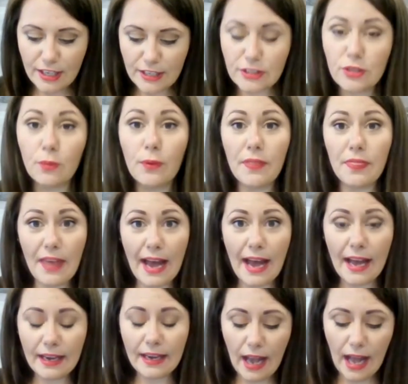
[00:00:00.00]
So with
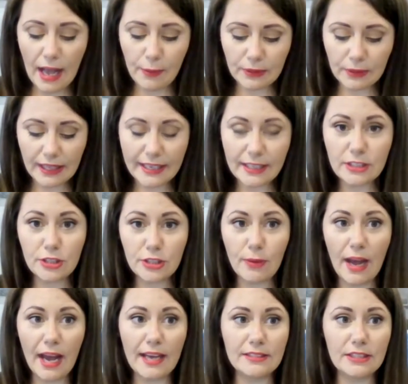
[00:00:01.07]
that, I would like to
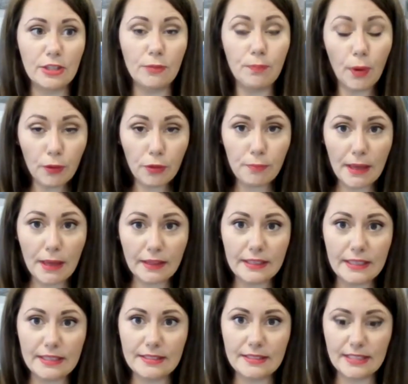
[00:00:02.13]
ask you both, Melanie
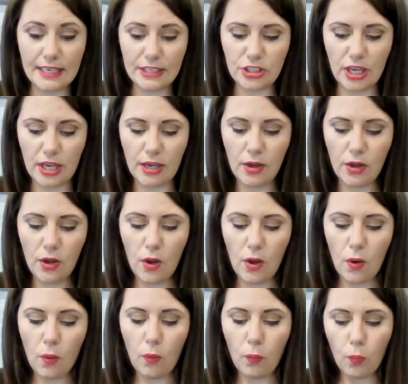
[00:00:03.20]
and Stasia,
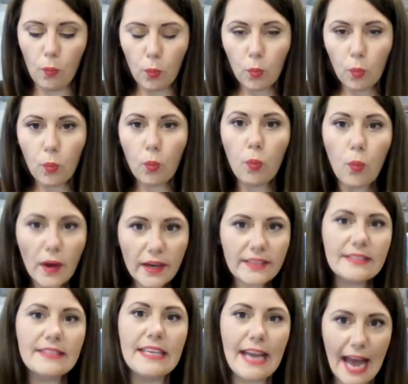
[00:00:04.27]
what is
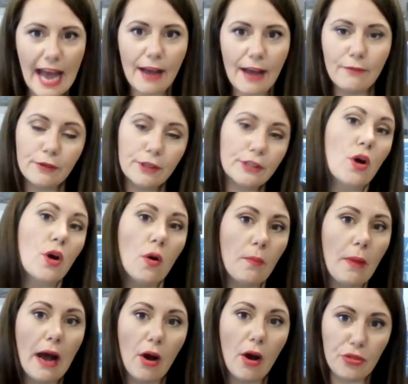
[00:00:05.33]
the average home
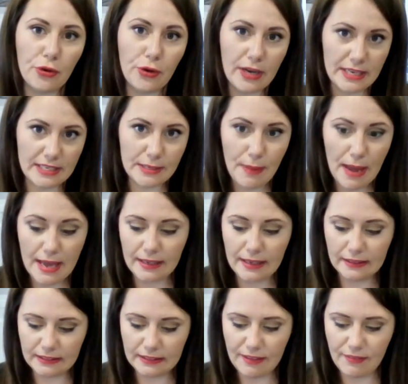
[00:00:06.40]
health or
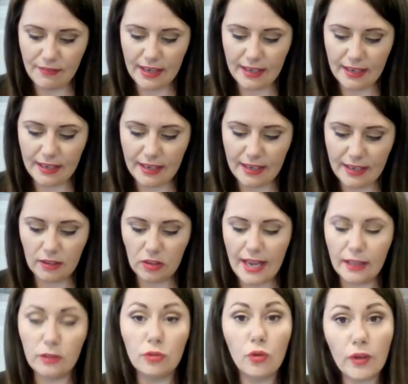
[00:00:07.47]
independent living
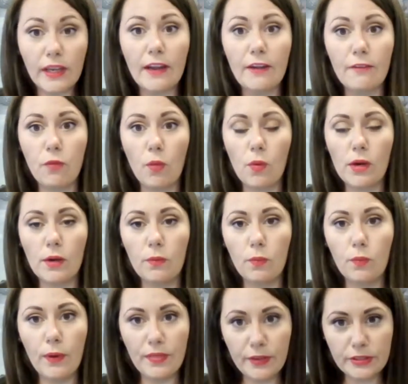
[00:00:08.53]
client looking for
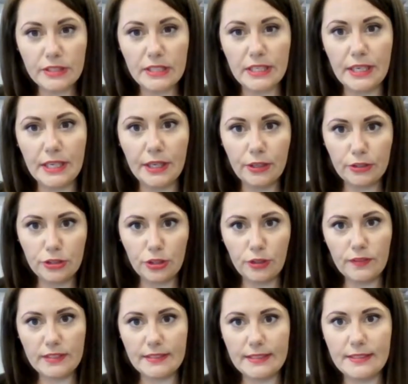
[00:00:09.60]
when they're seeking your
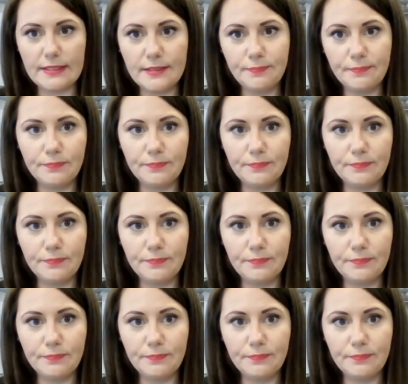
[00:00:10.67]
services?